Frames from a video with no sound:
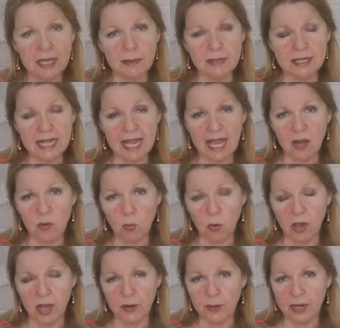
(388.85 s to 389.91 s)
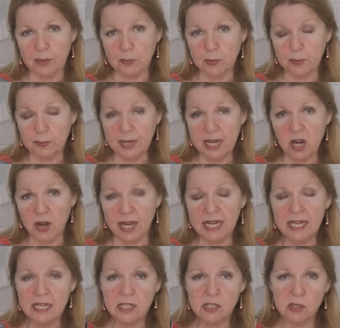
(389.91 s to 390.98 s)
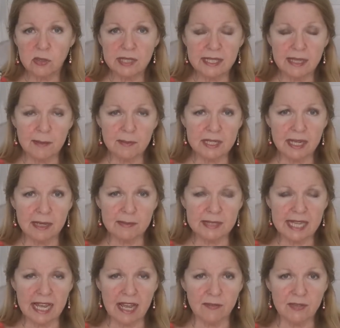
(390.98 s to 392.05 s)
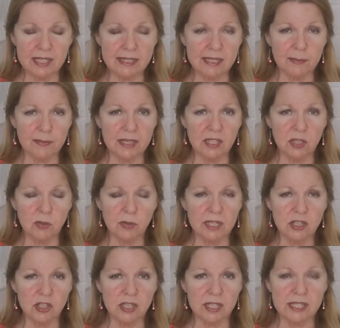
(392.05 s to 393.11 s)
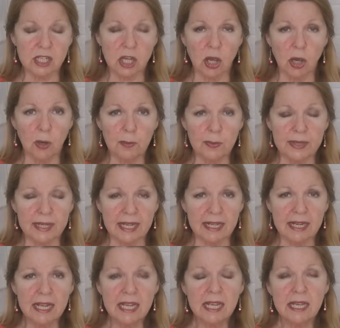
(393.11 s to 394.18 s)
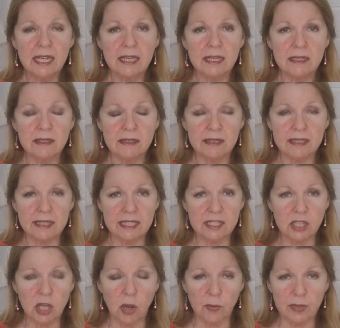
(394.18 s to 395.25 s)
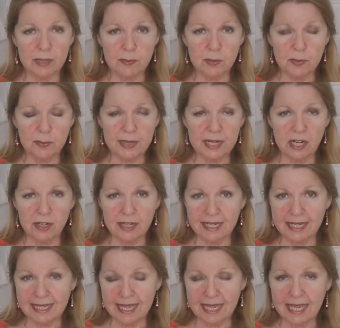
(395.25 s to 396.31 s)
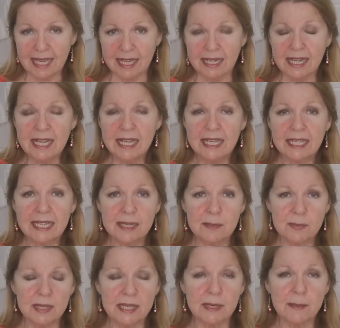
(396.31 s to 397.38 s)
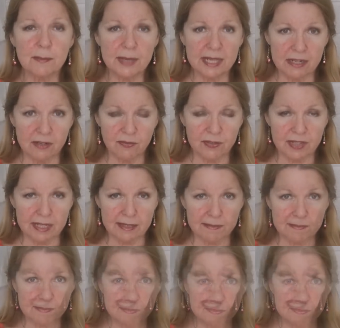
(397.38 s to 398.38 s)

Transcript: be able to add water and prepare it. So sometimes having something you can just open it that's already prepared in a can can be a benefit.